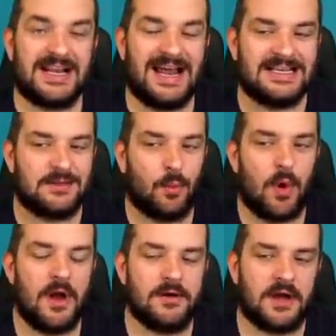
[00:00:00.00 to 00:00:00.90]
glance, the
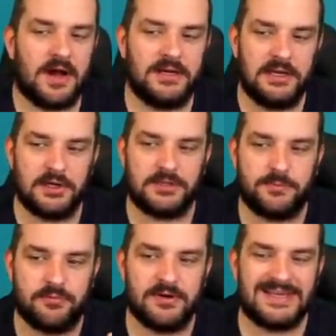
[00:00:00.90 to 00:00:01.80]
wildcard looks
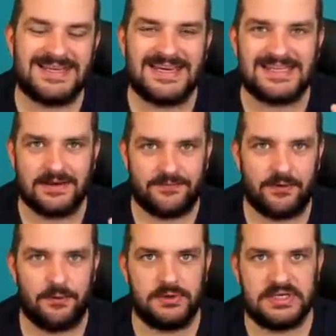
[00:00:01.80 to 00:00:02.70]
pretty
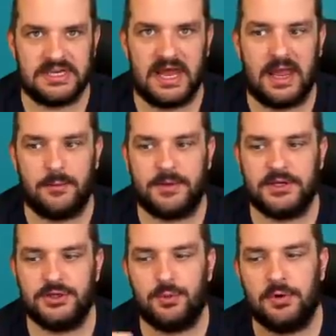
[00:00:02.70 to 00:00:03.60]
difficult to nail
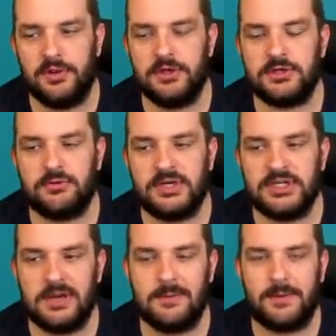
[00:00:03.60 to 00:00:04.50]
because you want those three
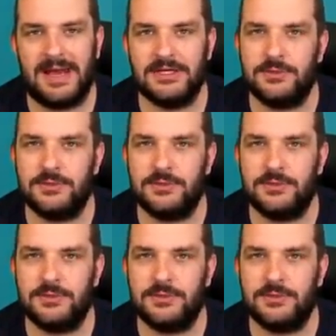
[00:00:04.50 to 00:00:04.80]
German players.